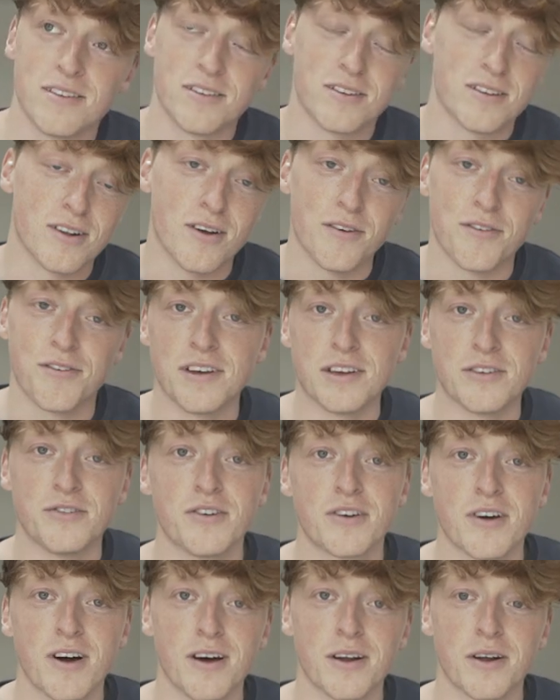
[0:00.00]
There's a lot of things
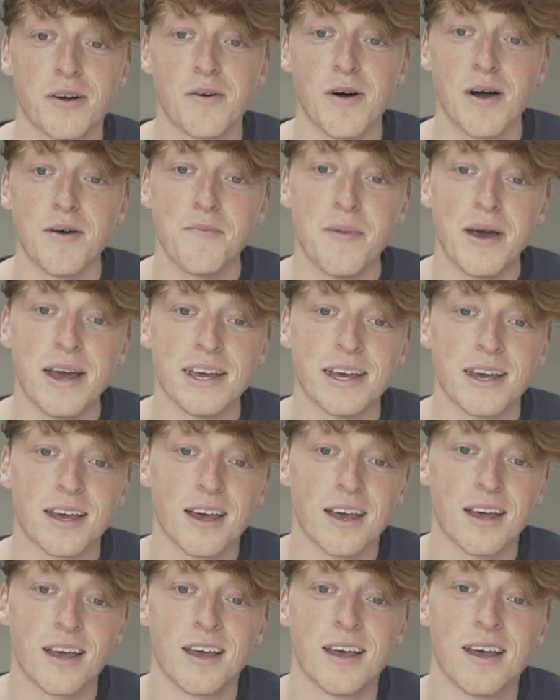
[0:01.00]
you can't quite make.